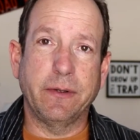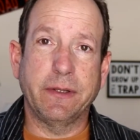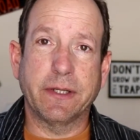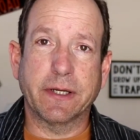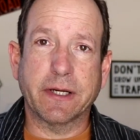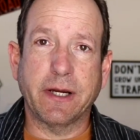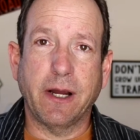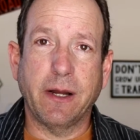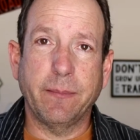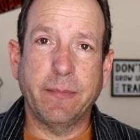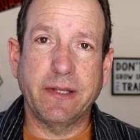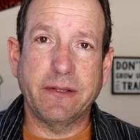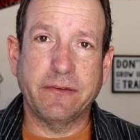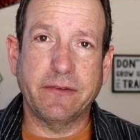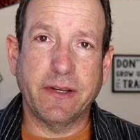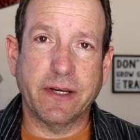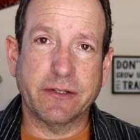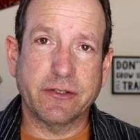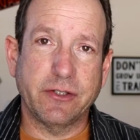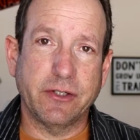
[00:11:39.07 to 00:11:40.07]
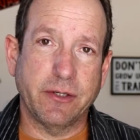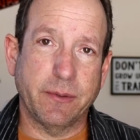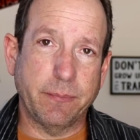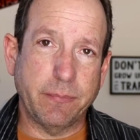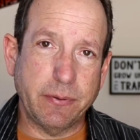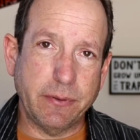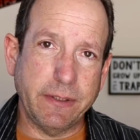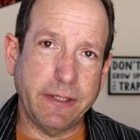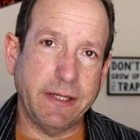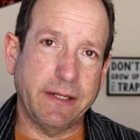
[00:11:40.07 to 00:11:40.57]
in the comment section, to
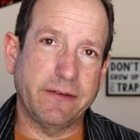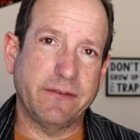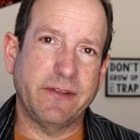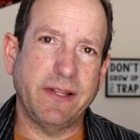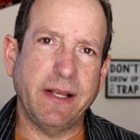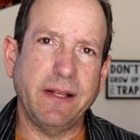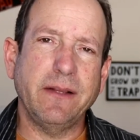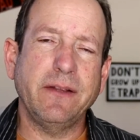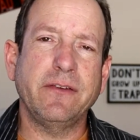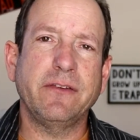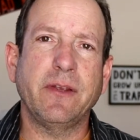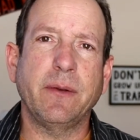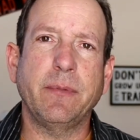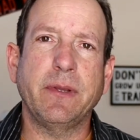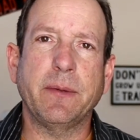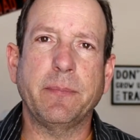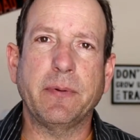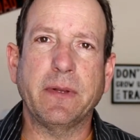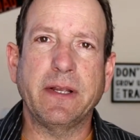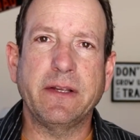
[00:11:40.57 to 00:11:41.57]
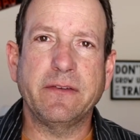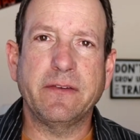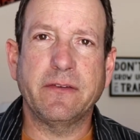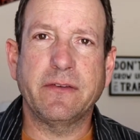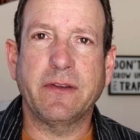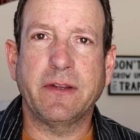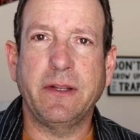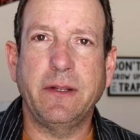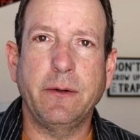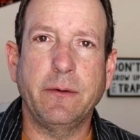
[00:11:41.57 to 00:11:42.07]
please tell us some of the
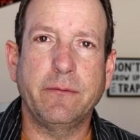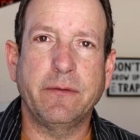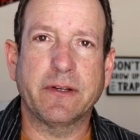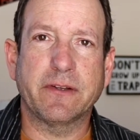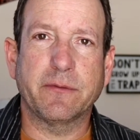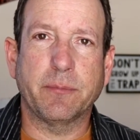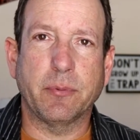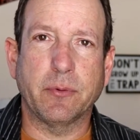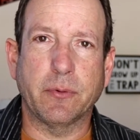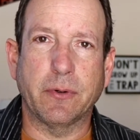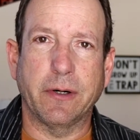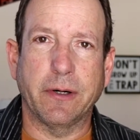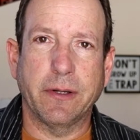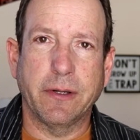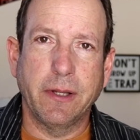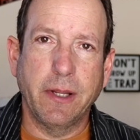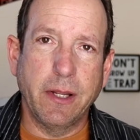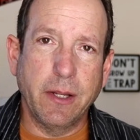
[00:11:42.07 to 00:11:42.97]
places that you've explored.